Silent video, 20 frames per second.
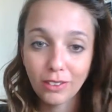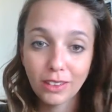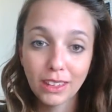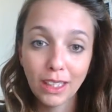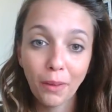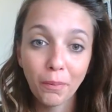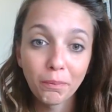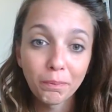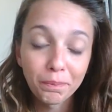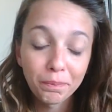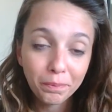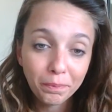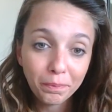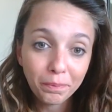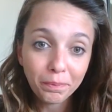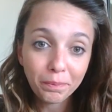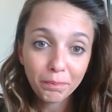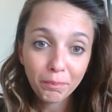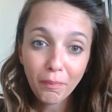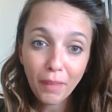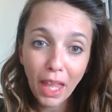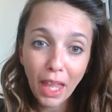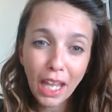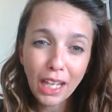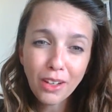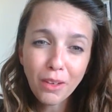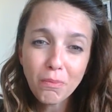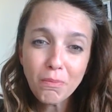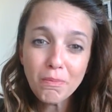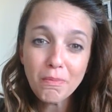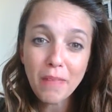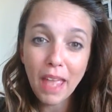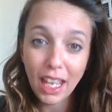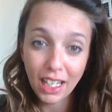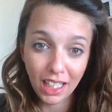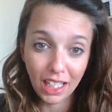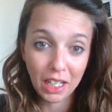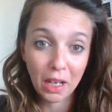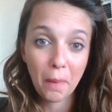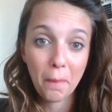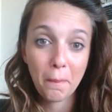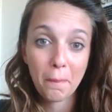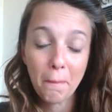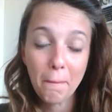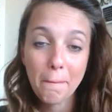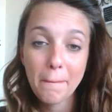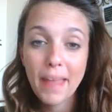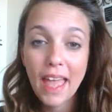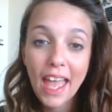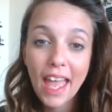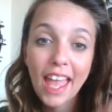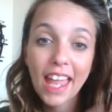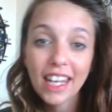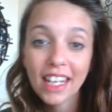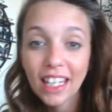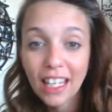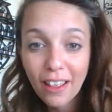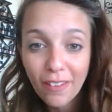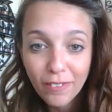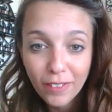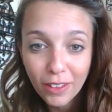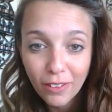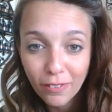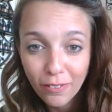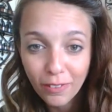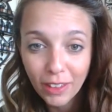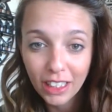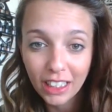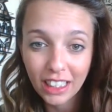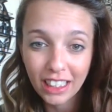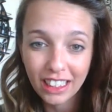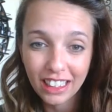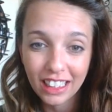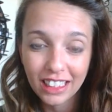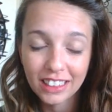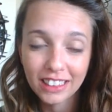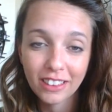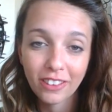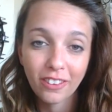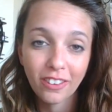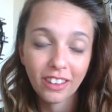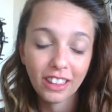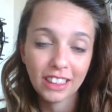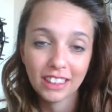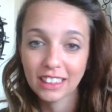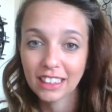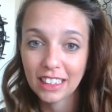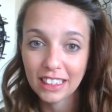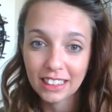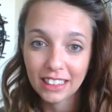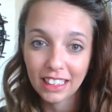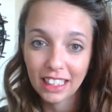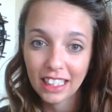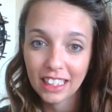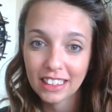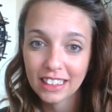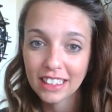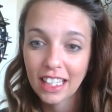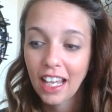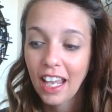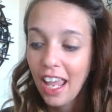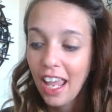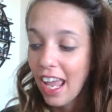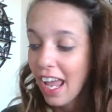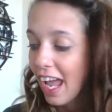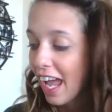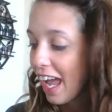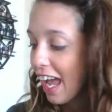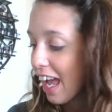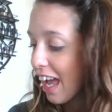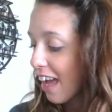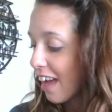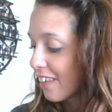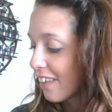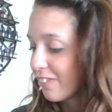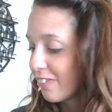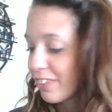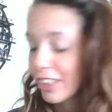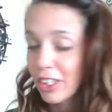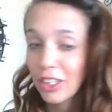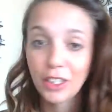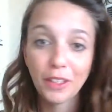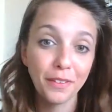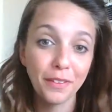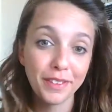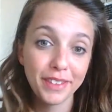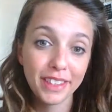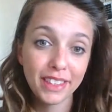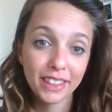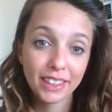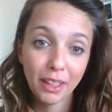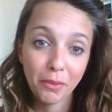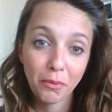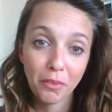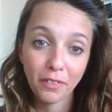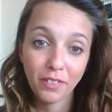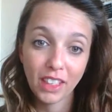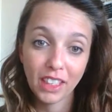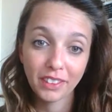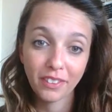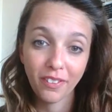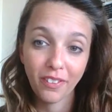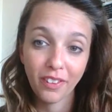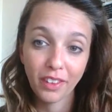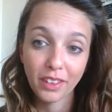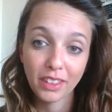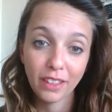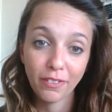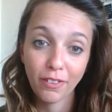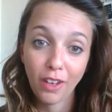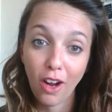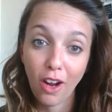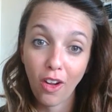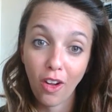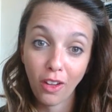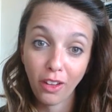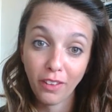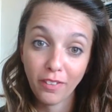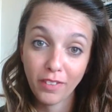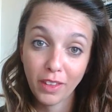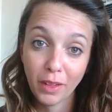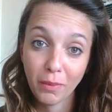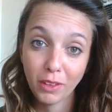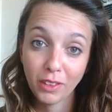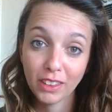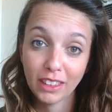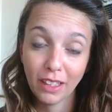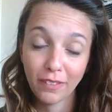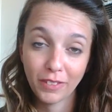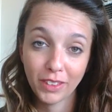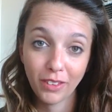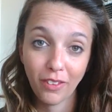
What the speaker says: So I know many of you reading this or listening to this have used some of these oils, if not all of them yourself.